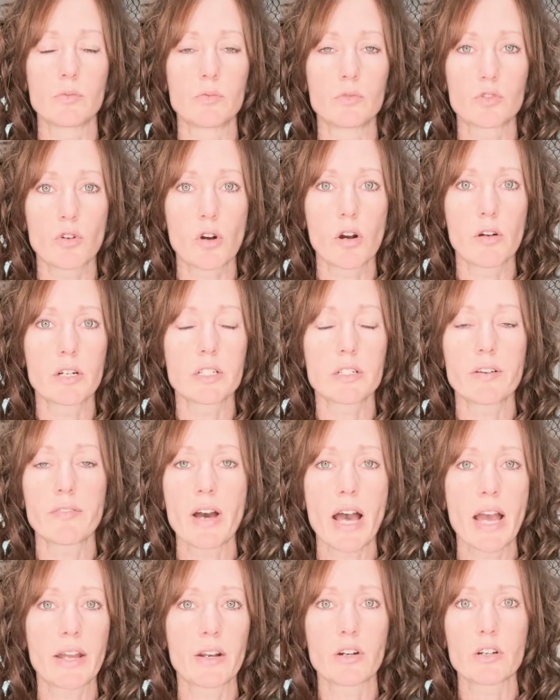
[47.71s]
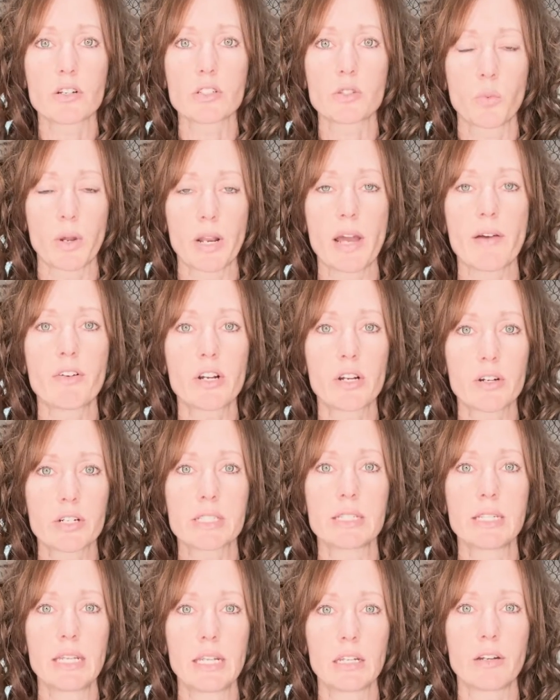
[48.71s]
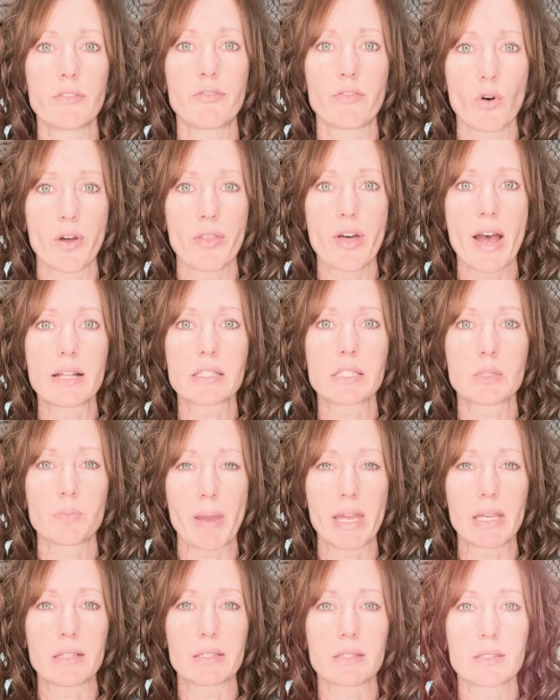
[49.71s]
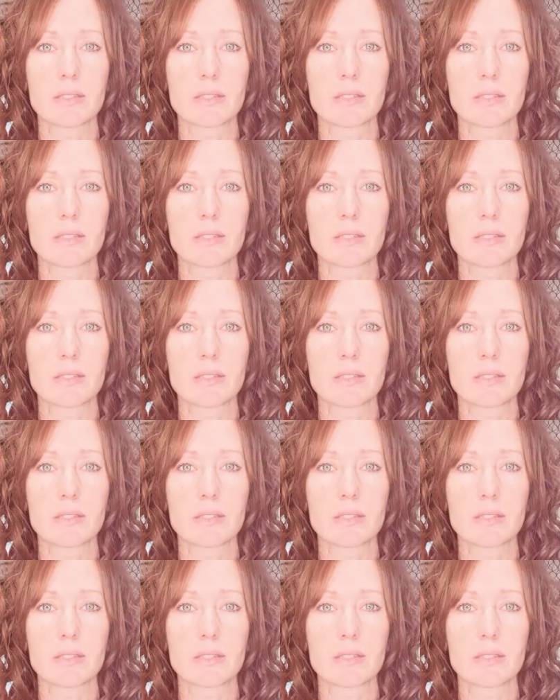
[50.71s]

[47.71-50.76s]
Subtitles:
drawer dividers, whatever is needed for that space.